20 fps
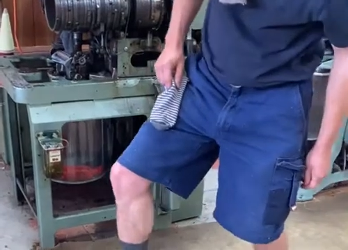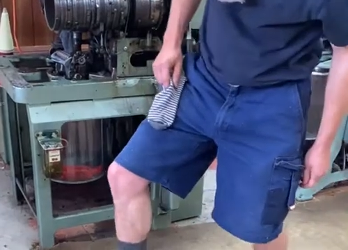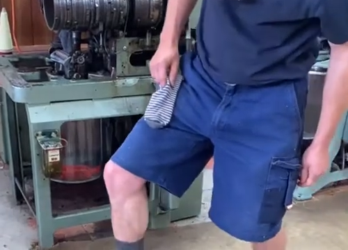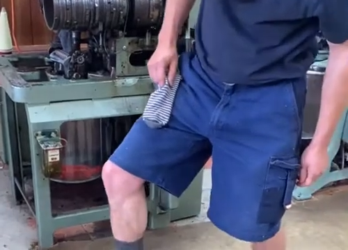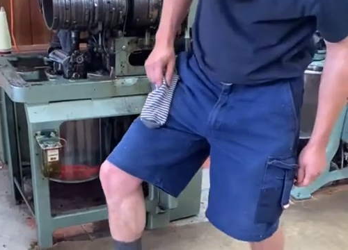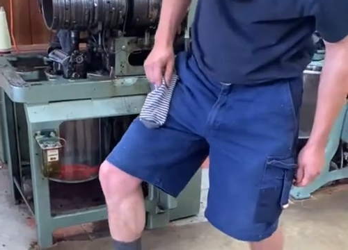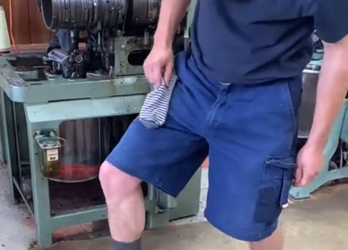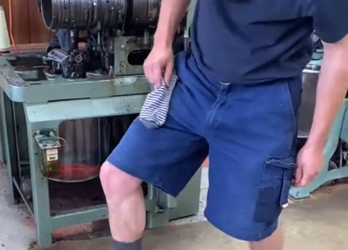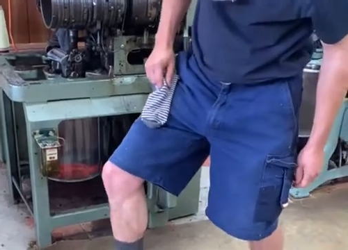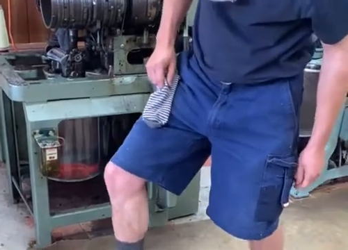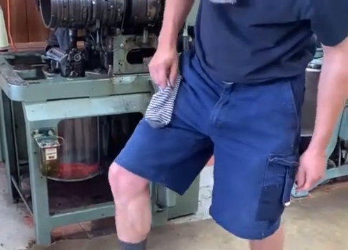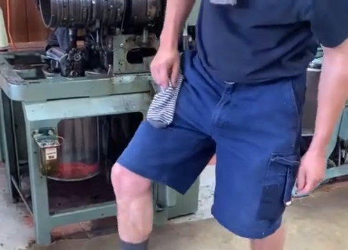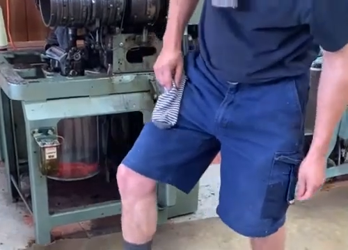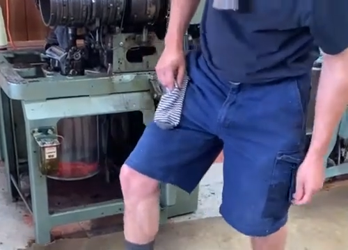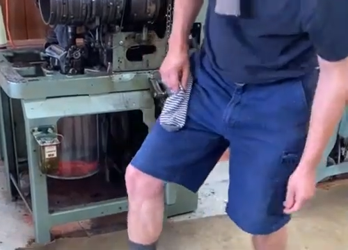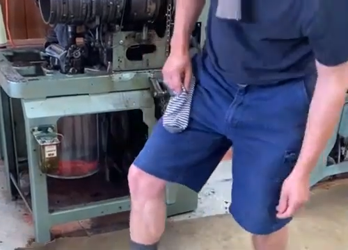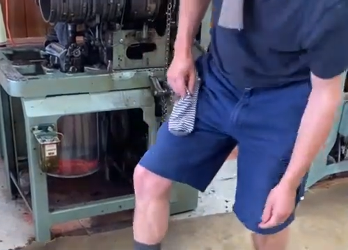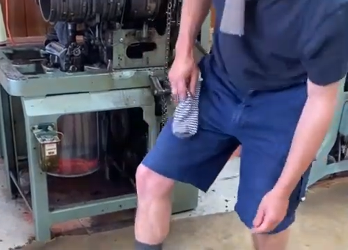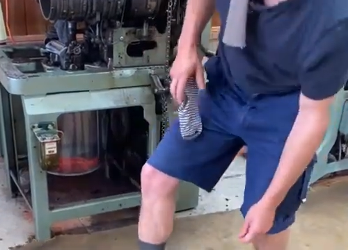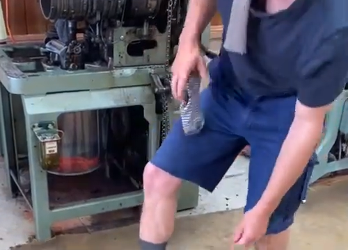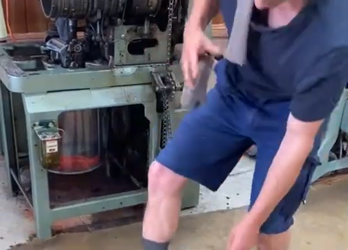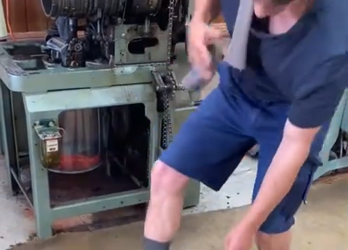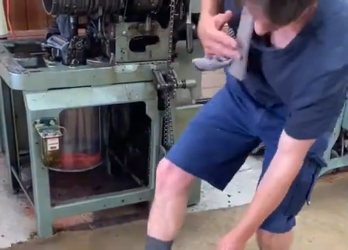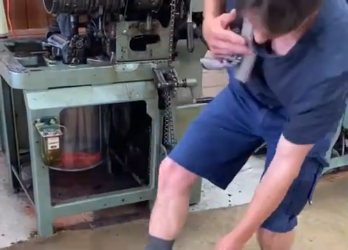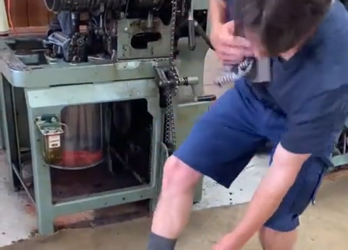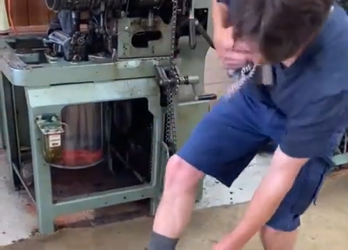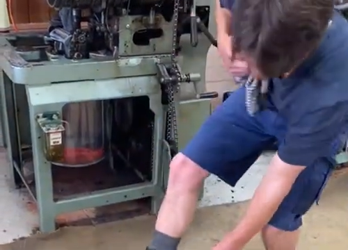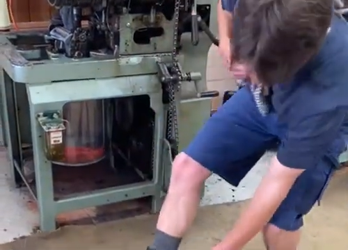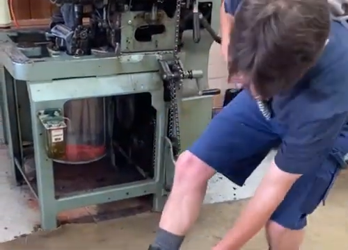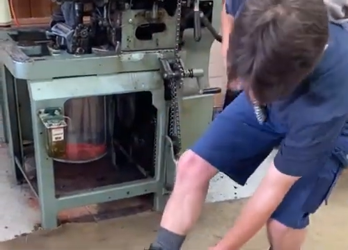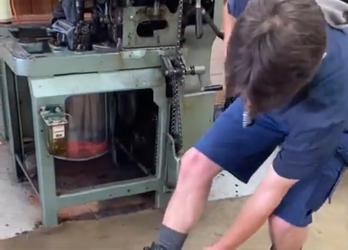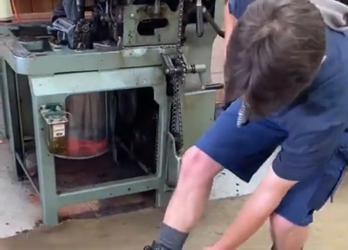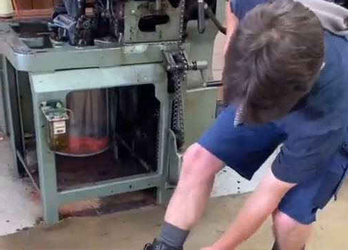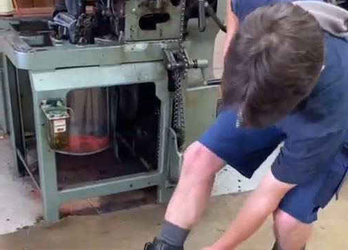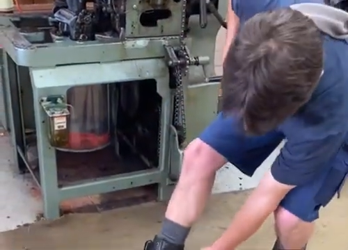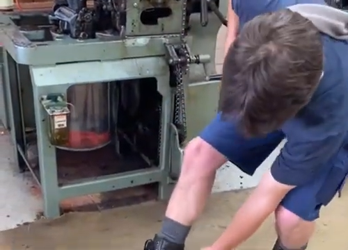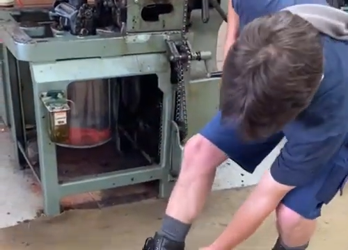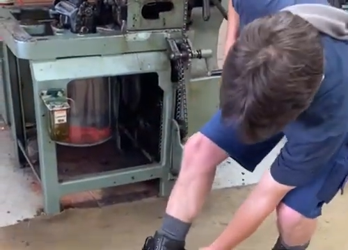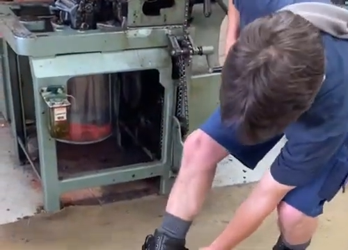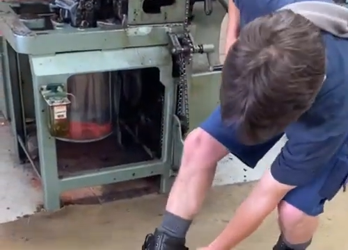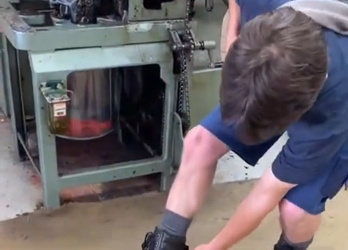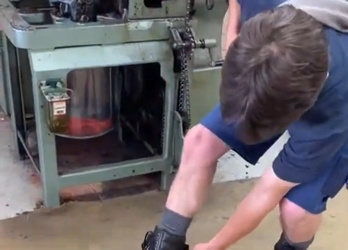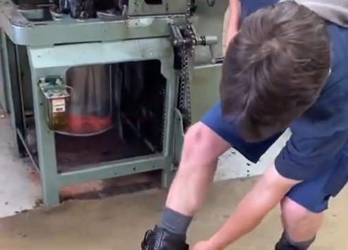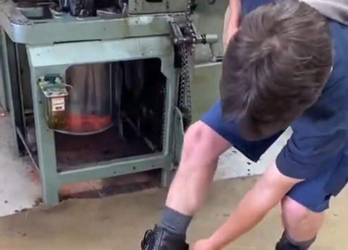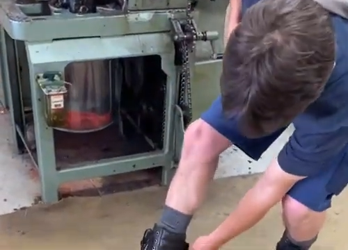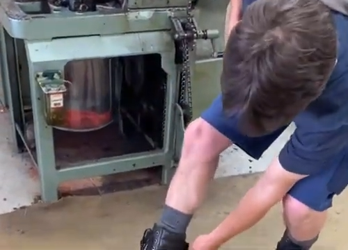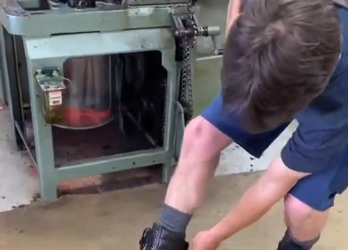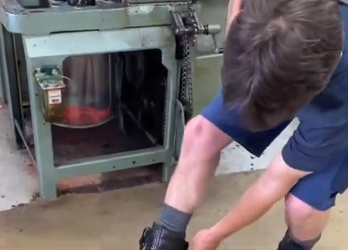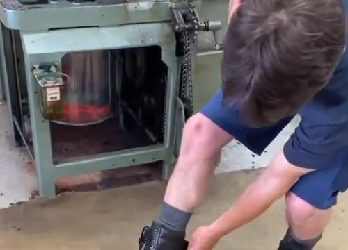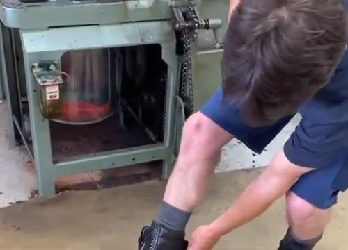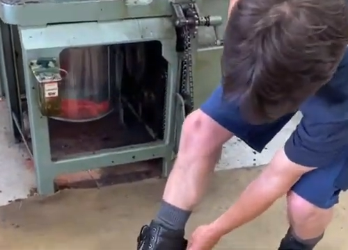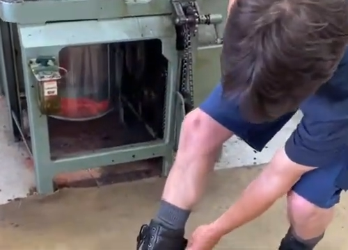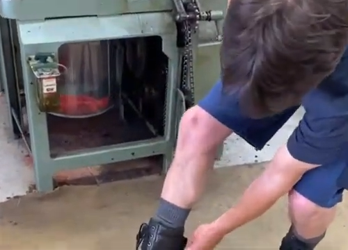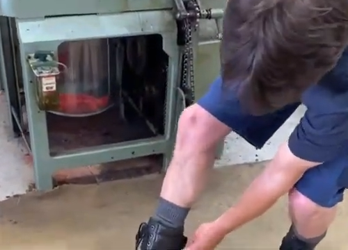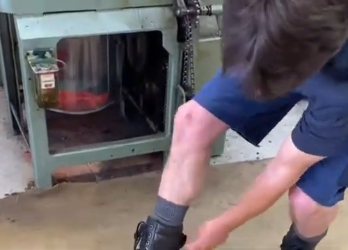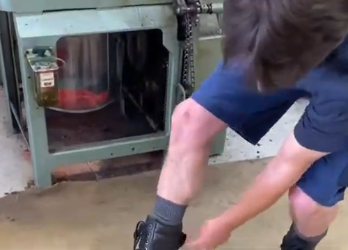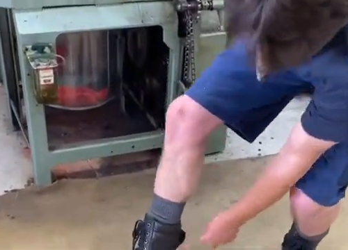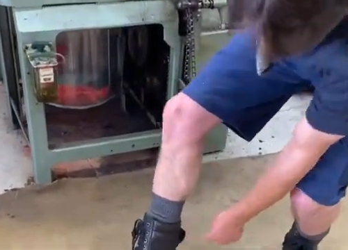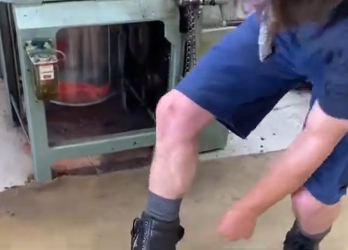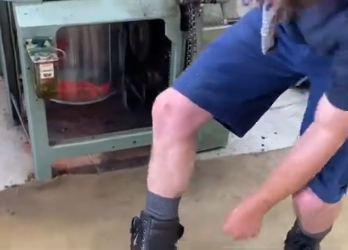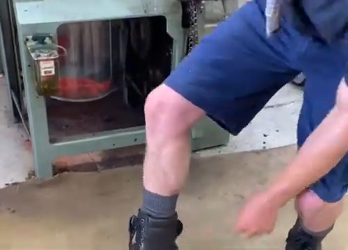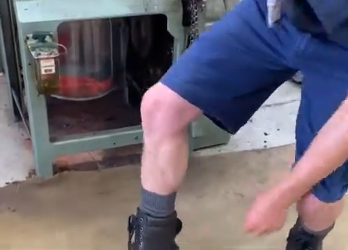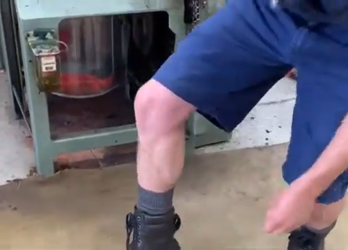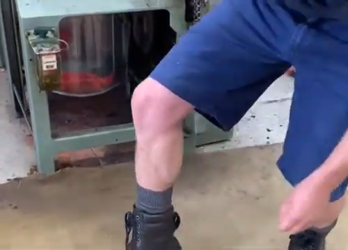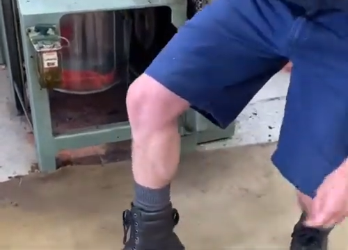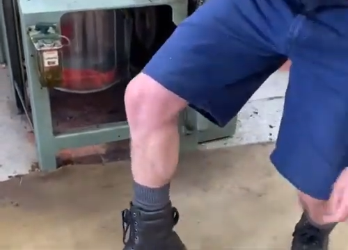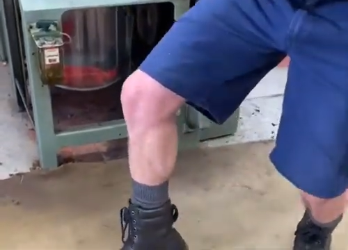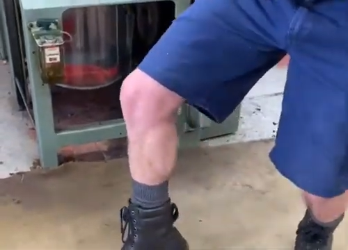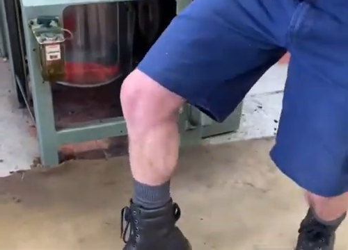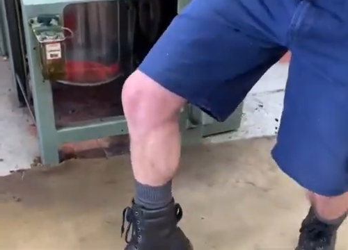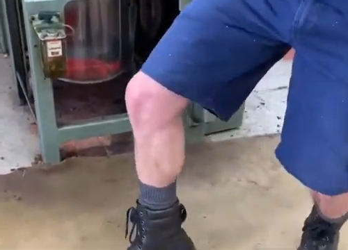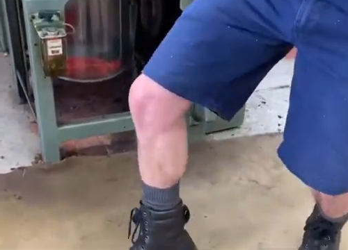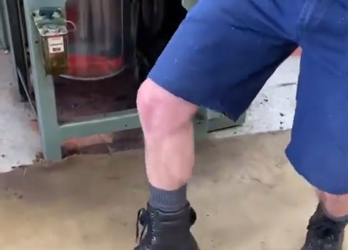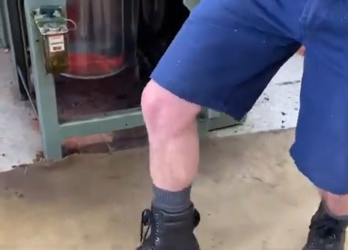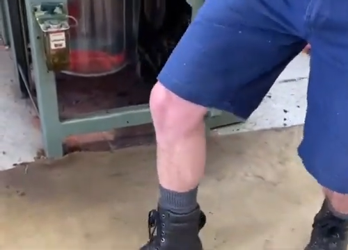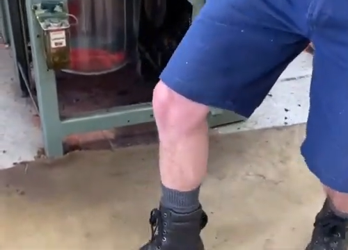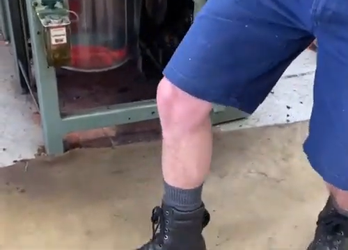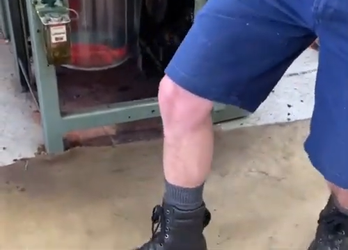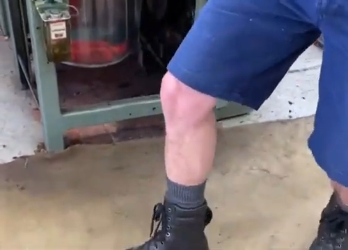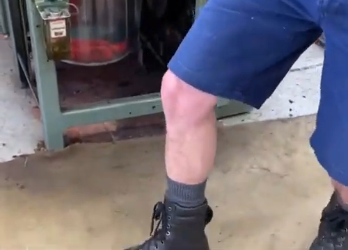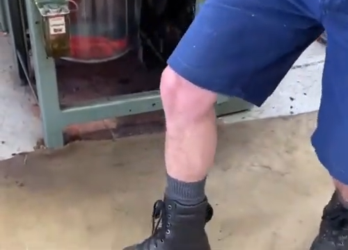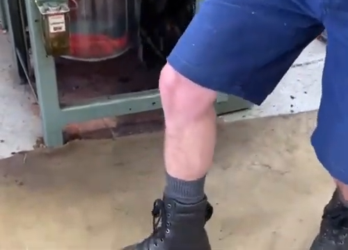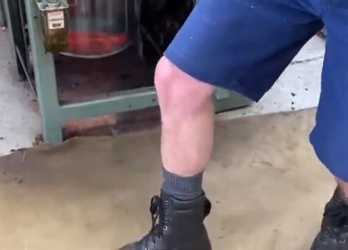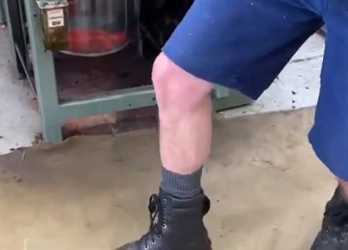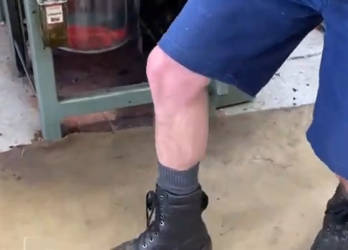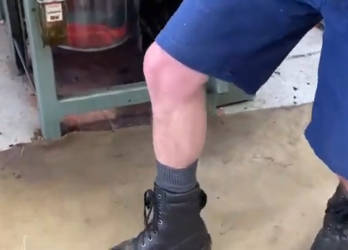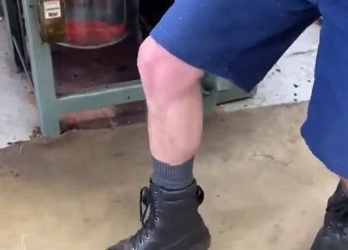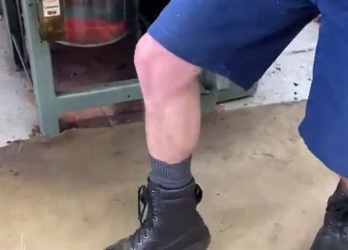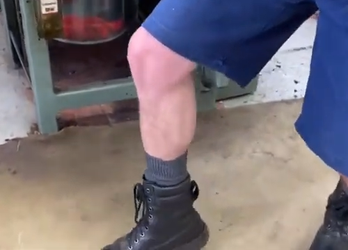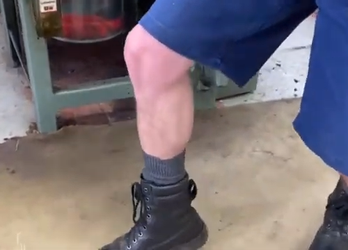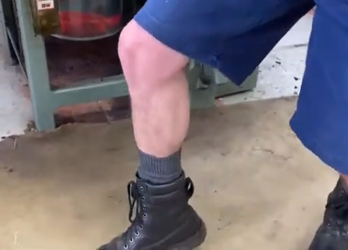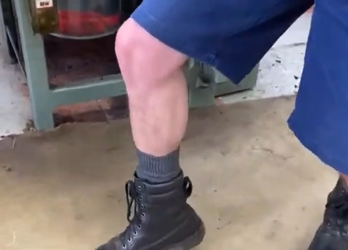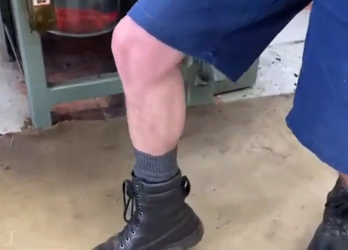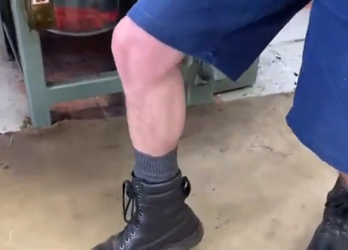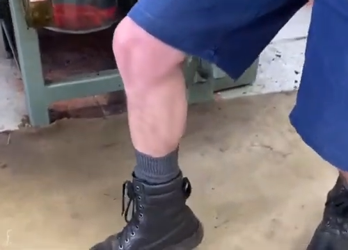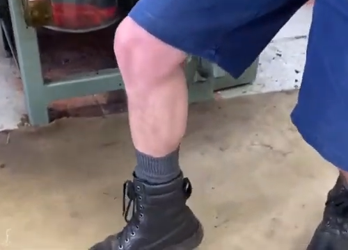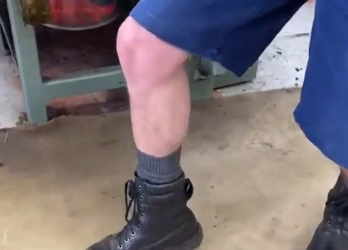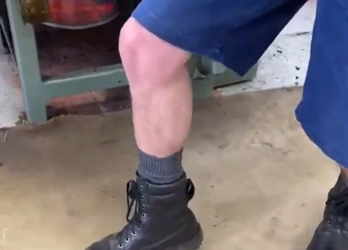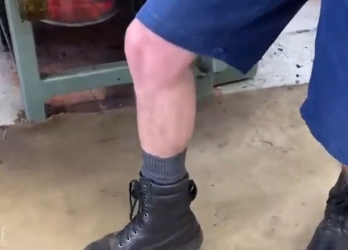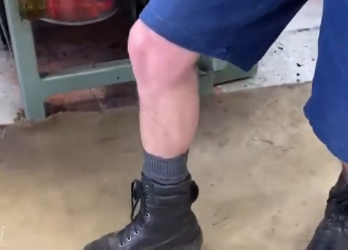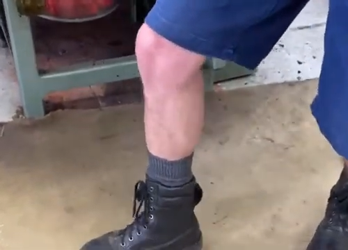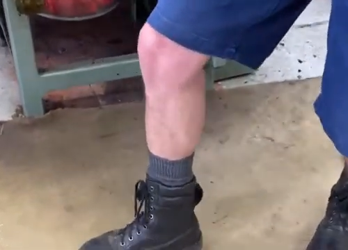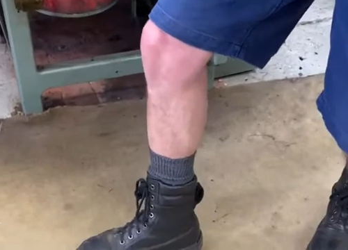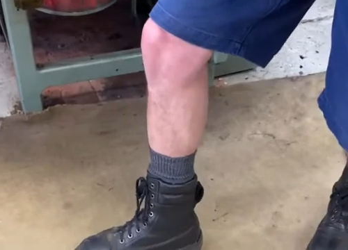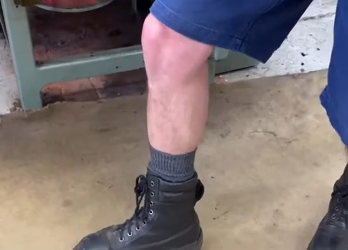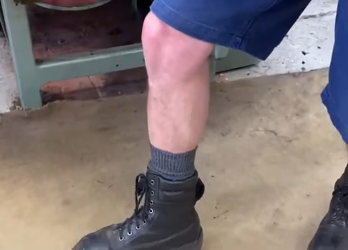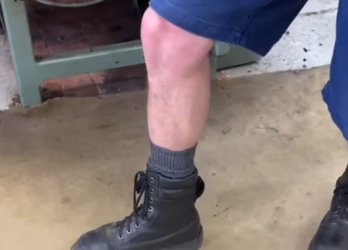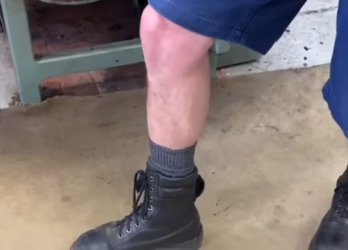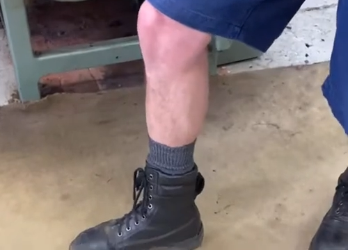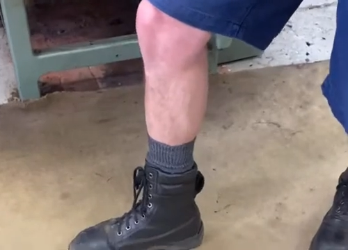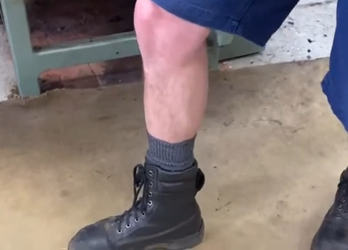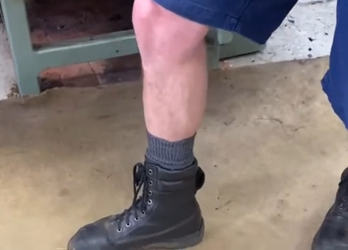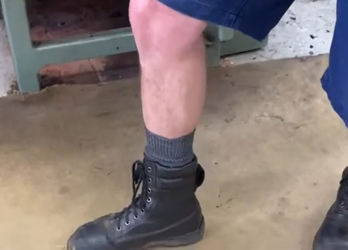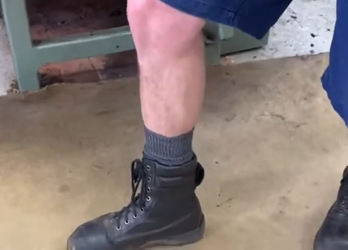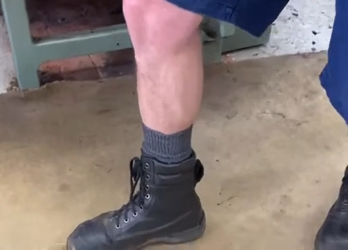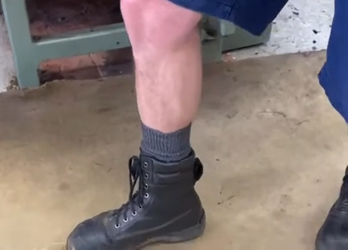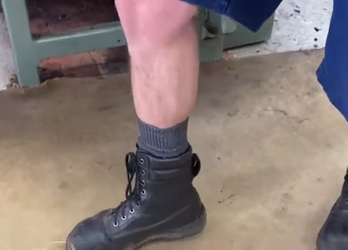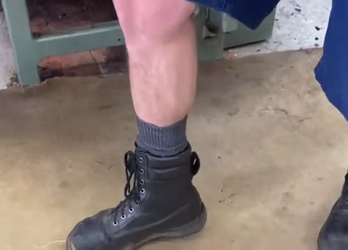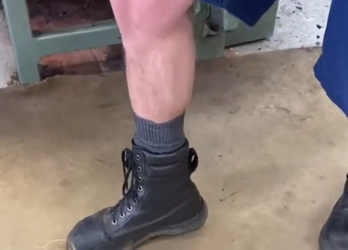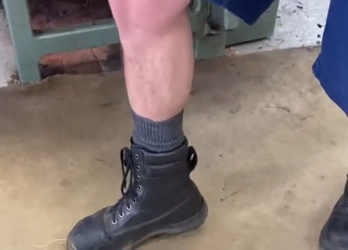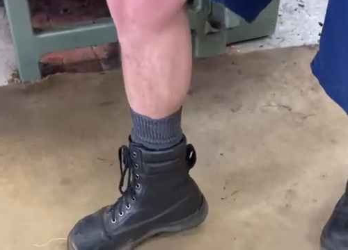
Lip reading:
[unreadable: no face in view]